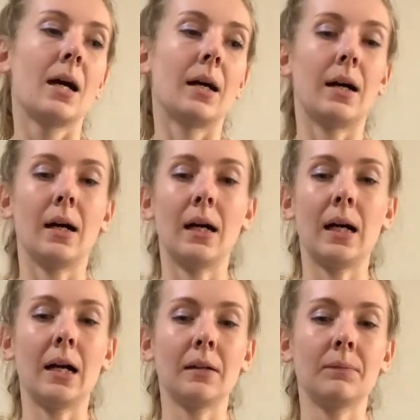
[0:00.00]

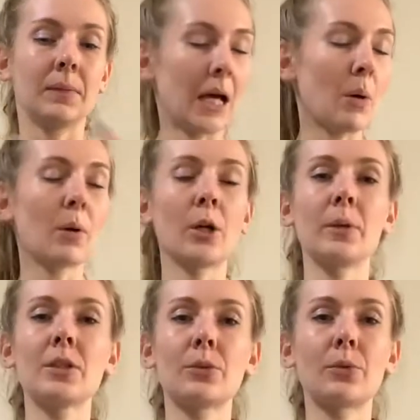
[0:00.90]
now I'm going
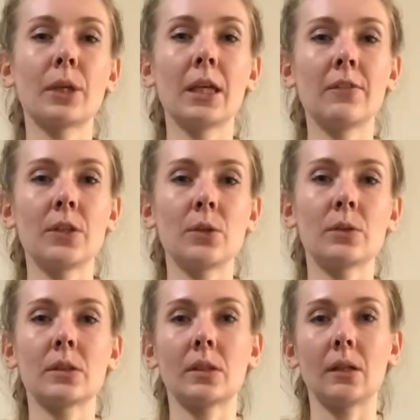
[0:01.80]
to give you
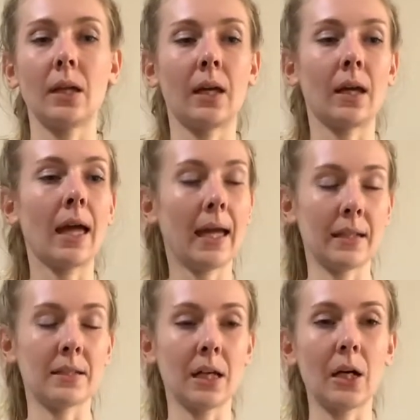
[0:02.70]
a
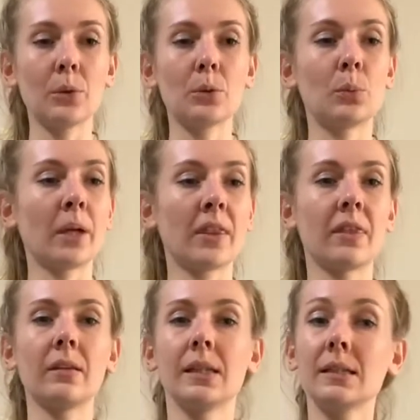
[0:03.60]
handout with the
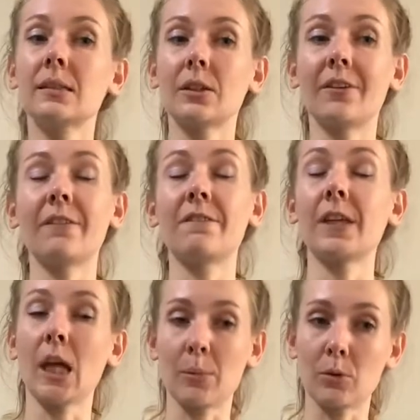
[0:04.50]
list of
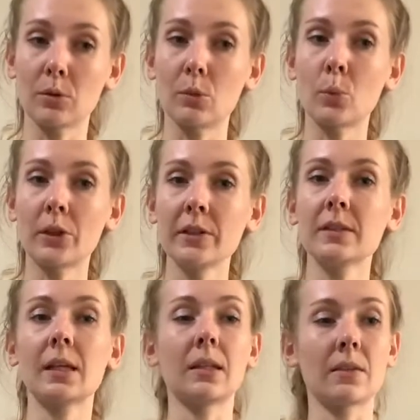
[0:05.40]
vocabulary words
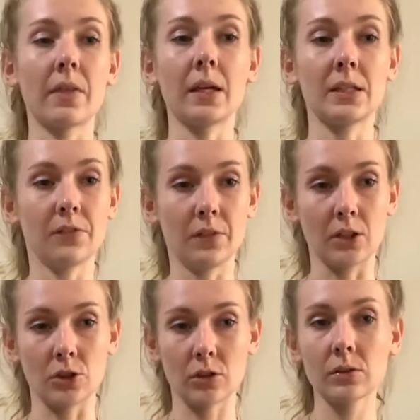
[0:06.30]
and their
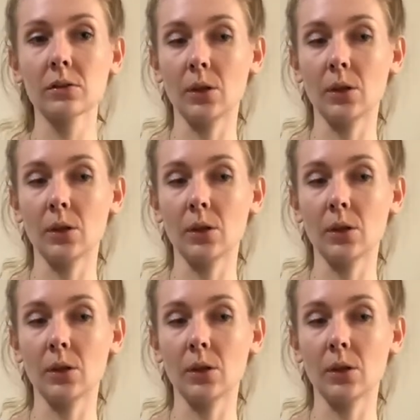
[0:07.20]
definitions,